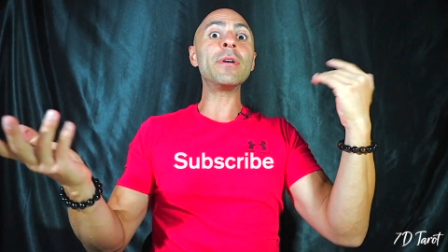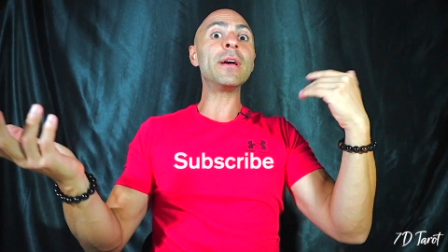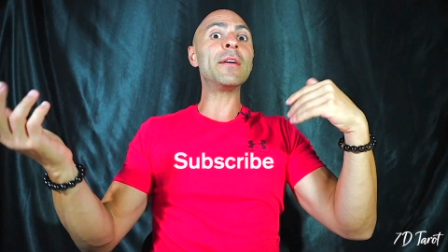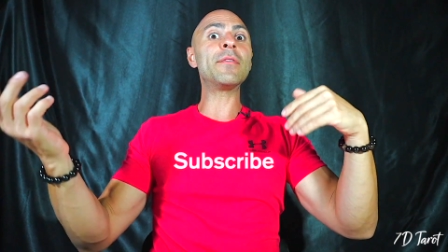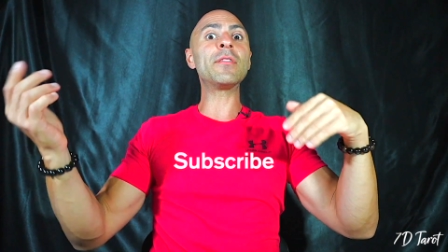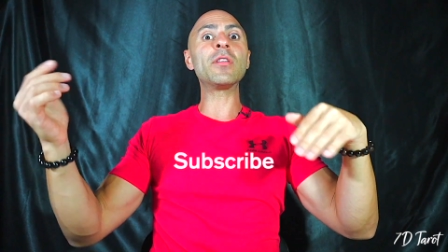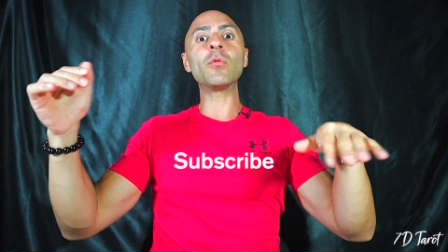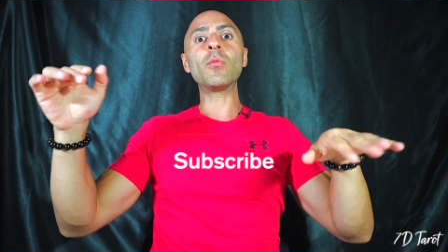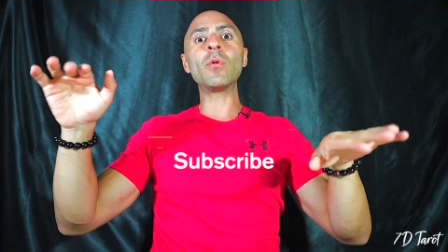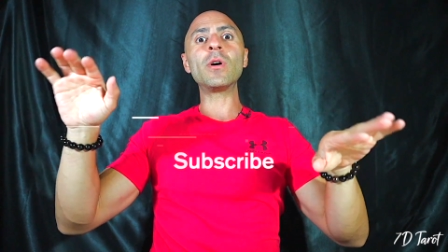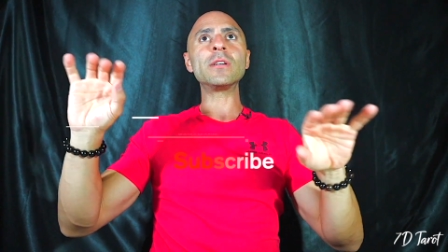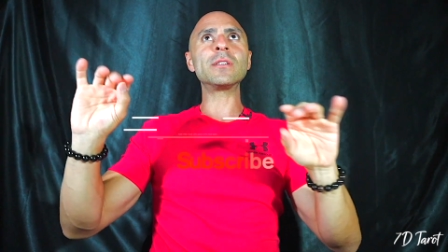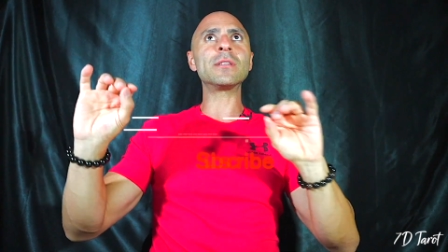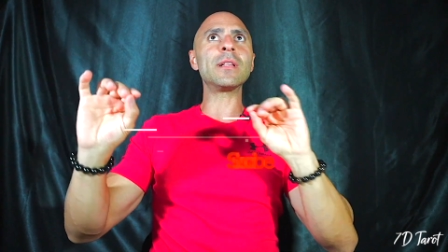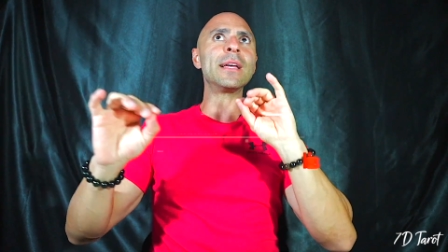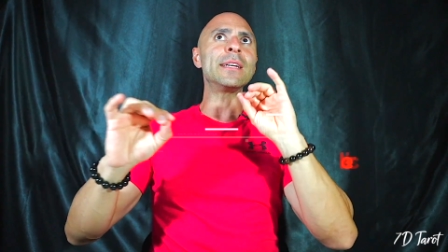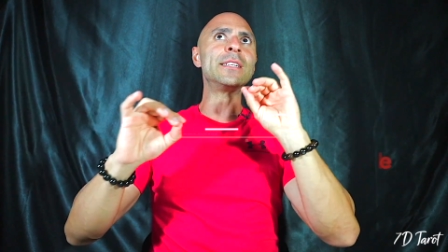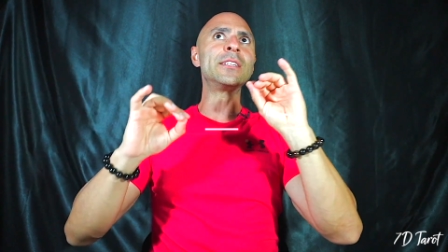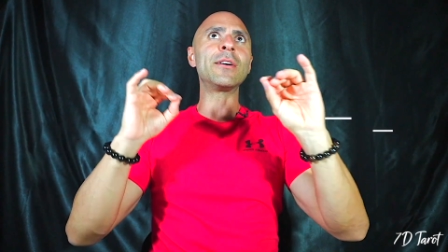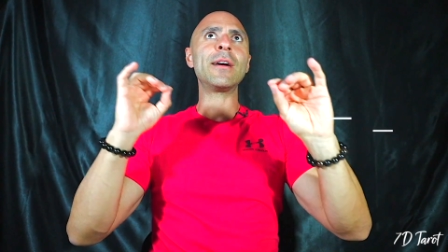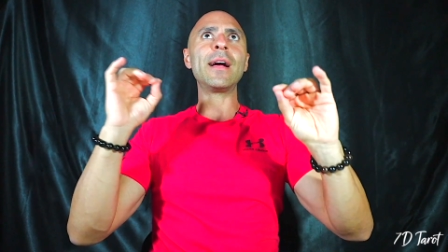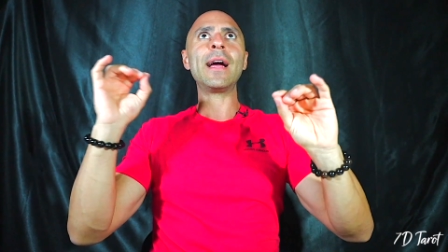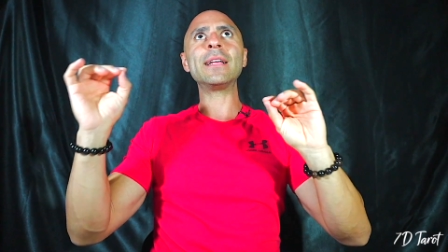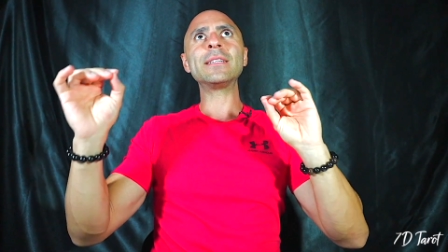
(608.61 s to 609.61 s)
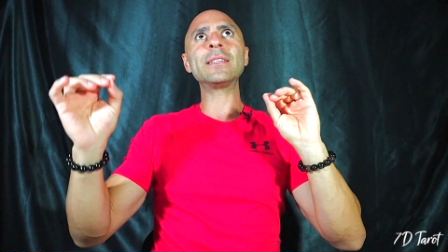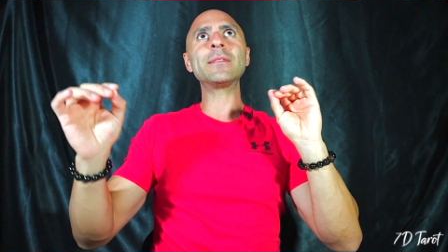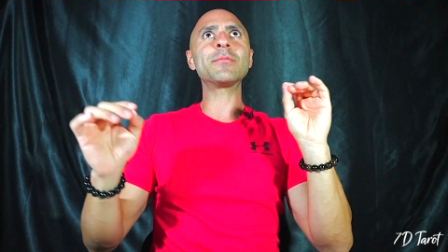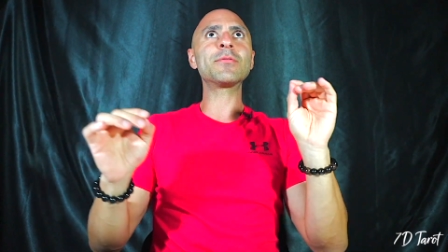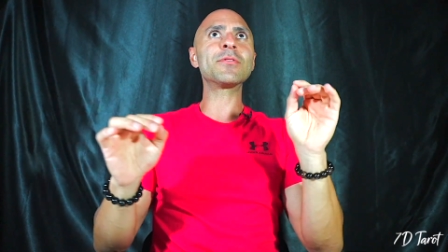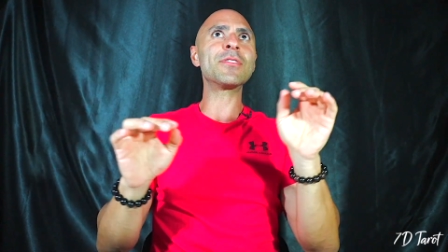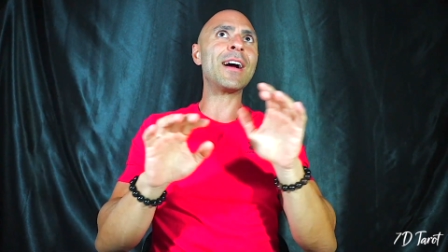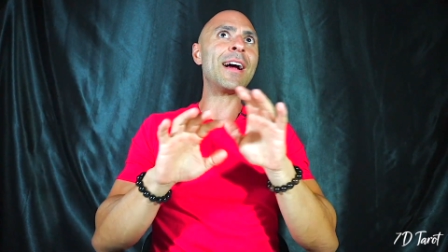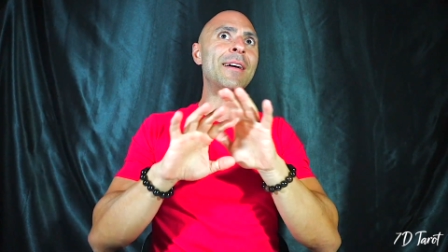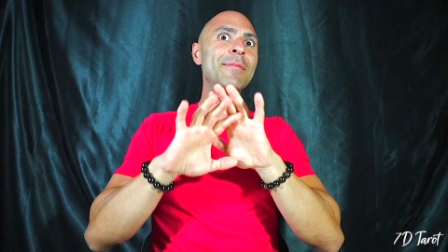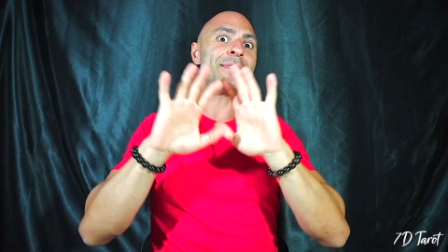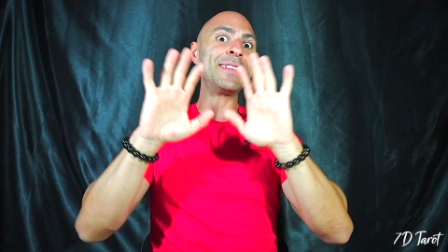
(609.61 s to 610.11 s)
If there was, like, share, and
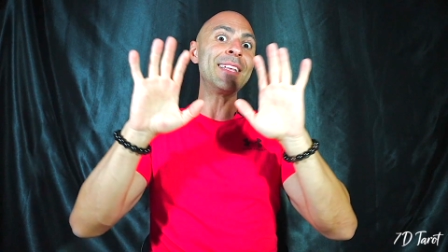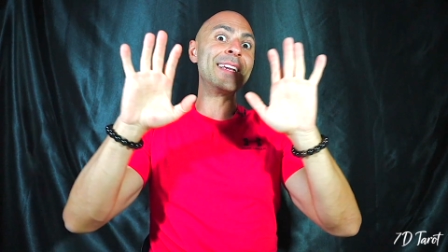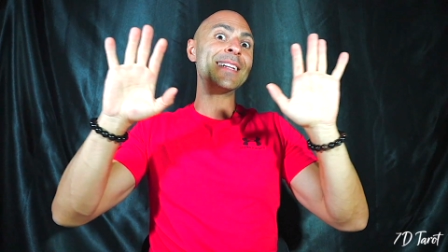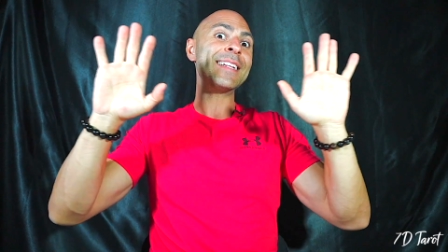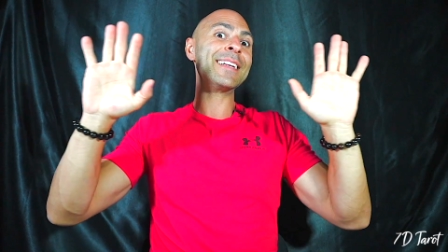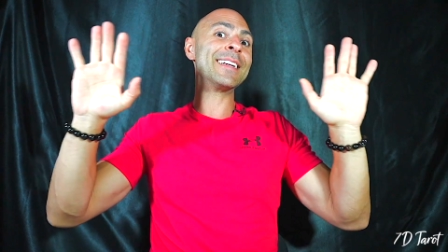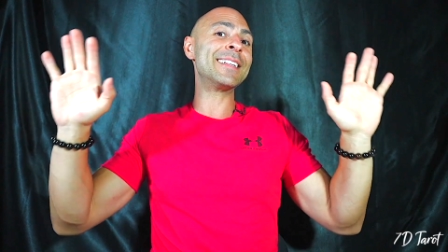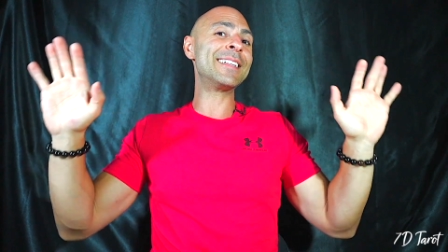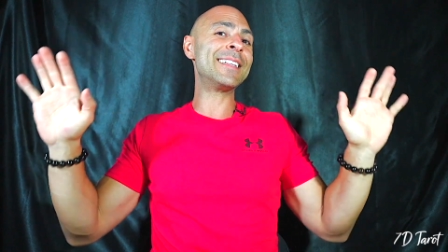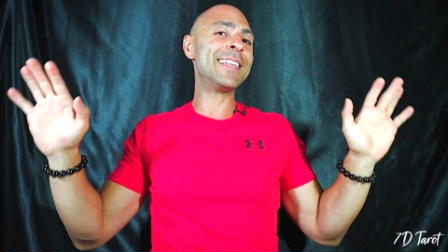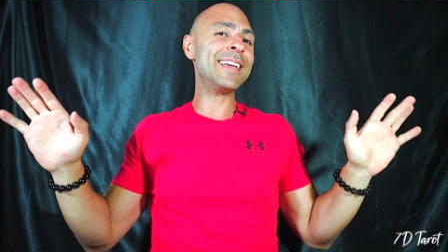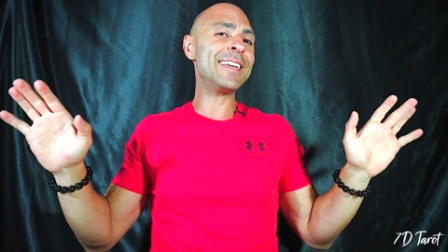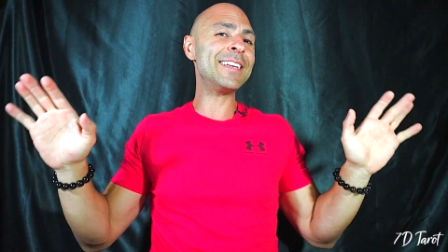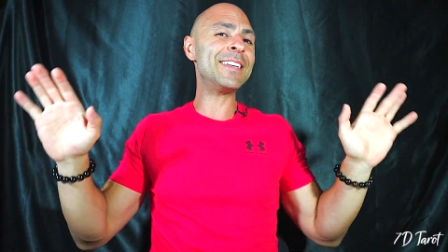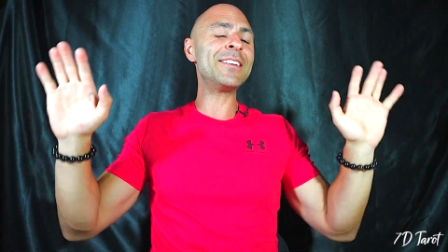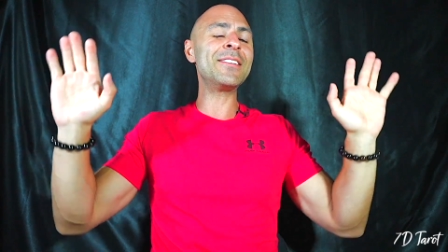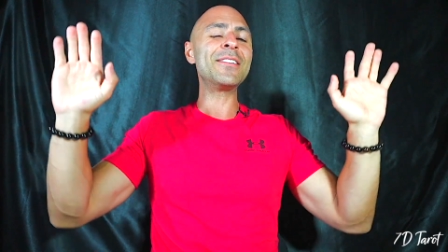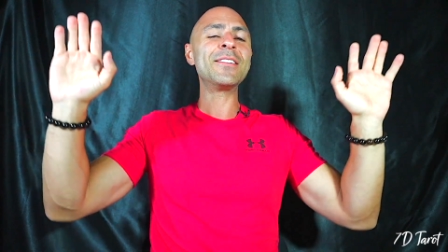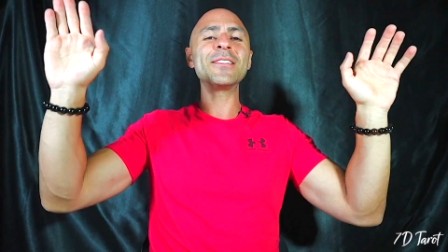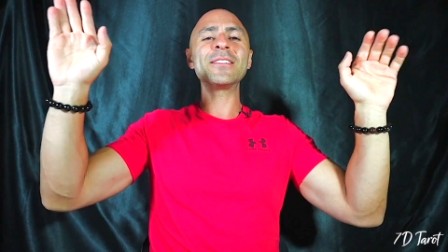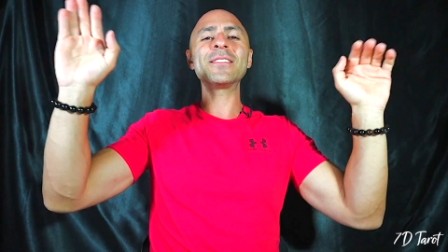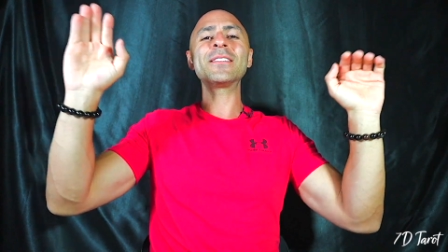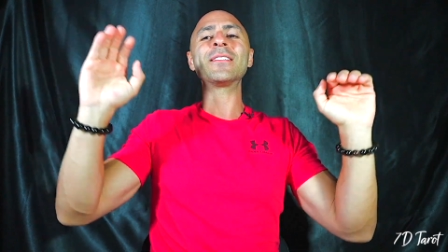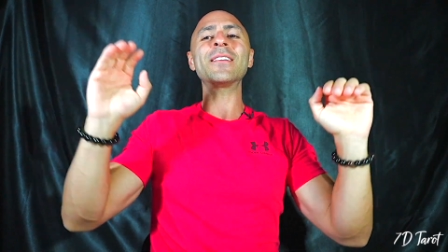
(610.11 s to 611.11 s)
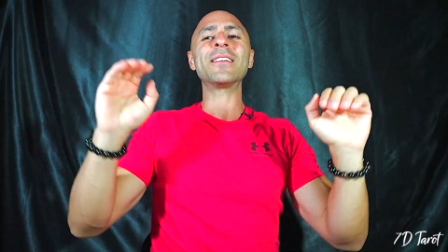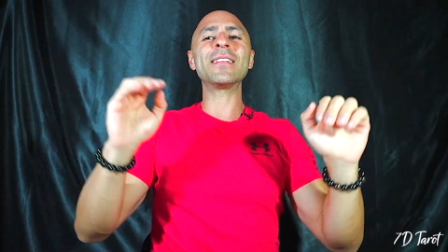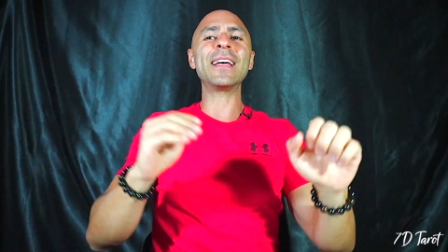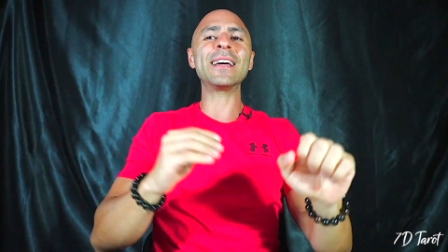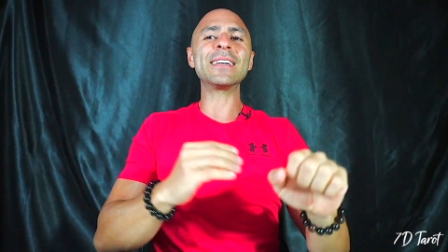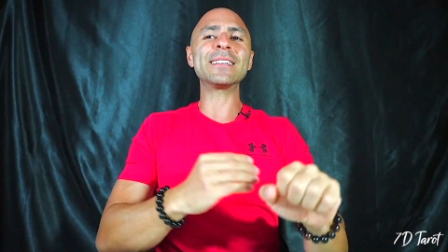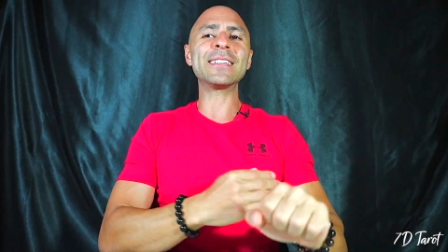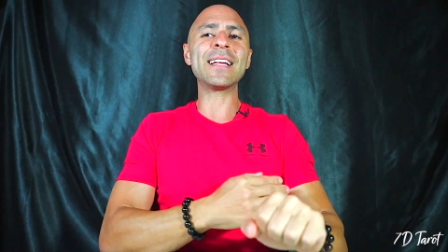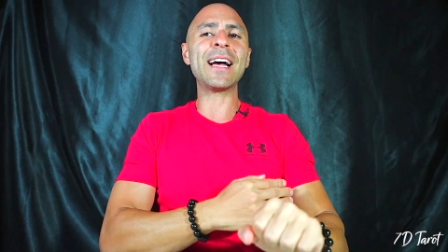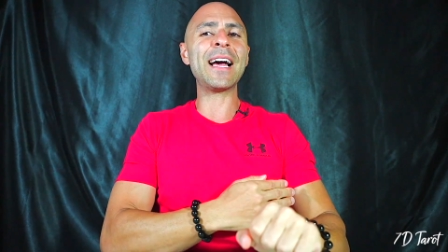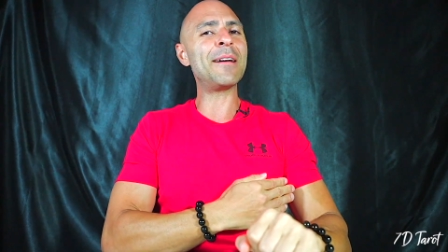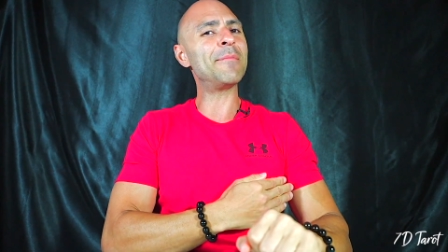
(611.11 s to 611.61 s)
subscribe. Thank you. Till
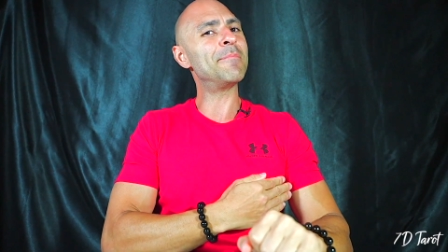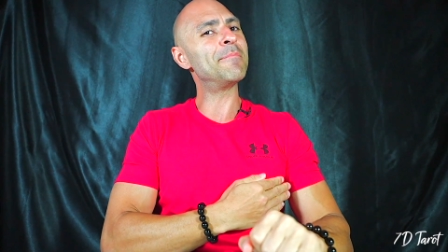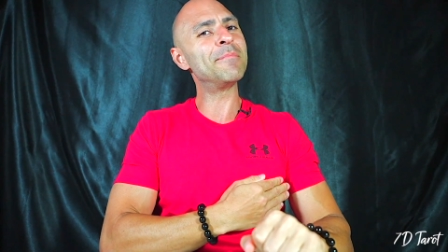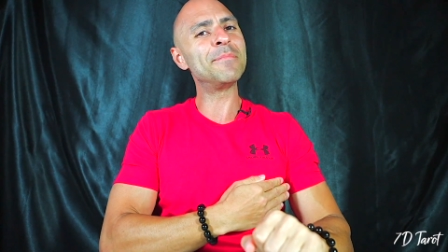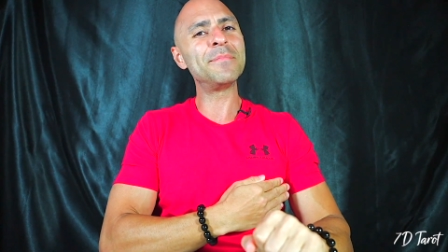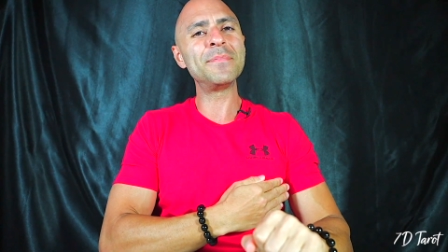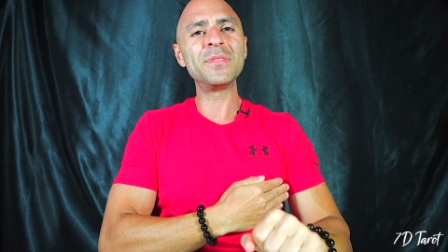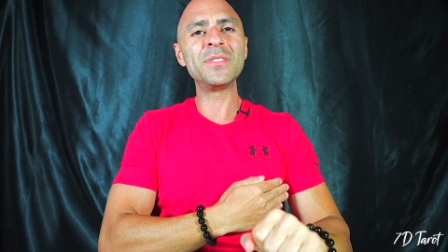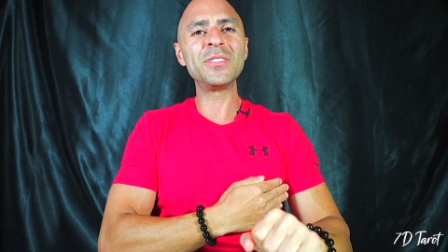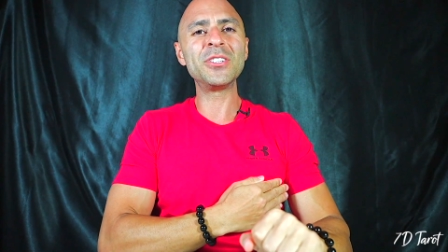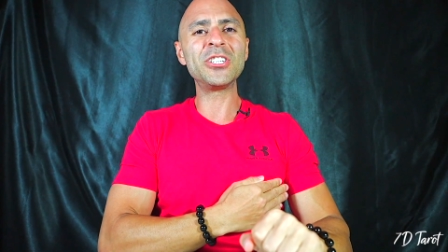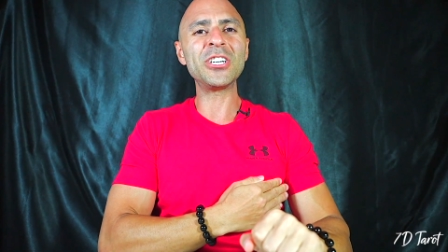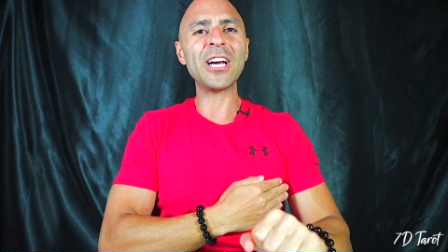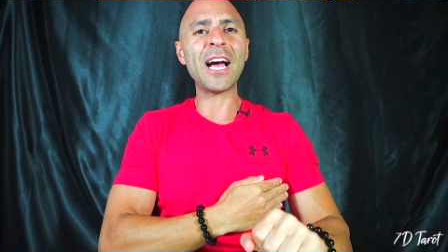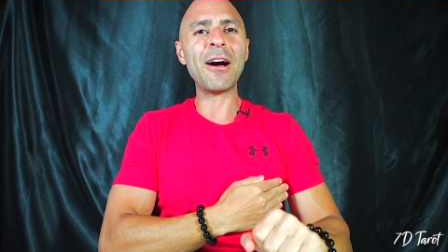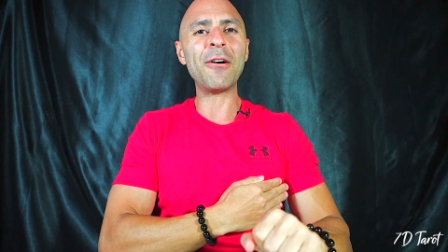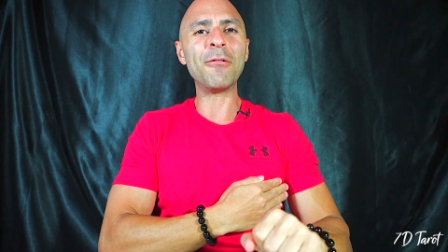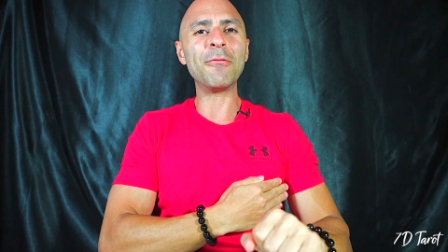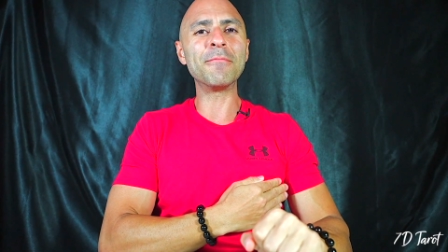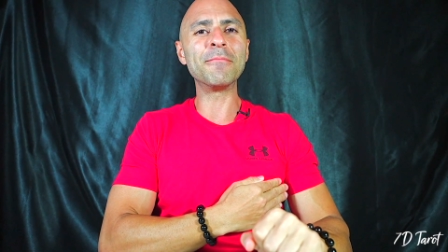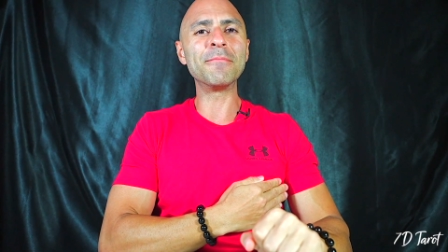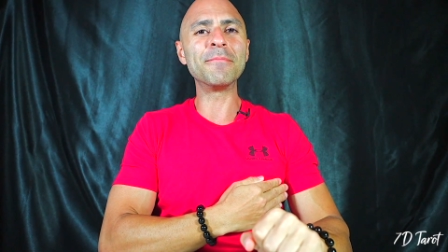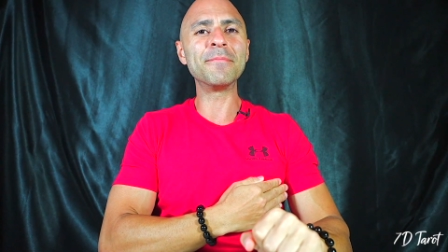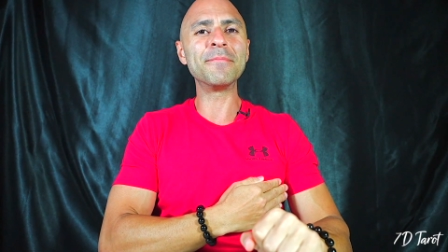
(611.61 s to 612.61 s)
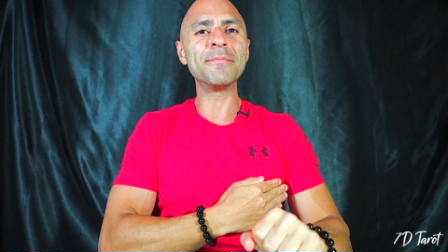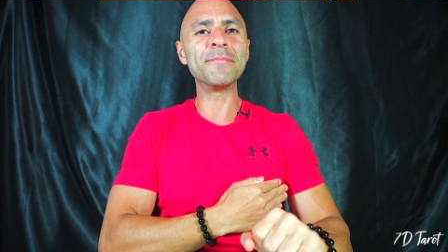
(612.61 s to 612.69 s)
next time. Ciao.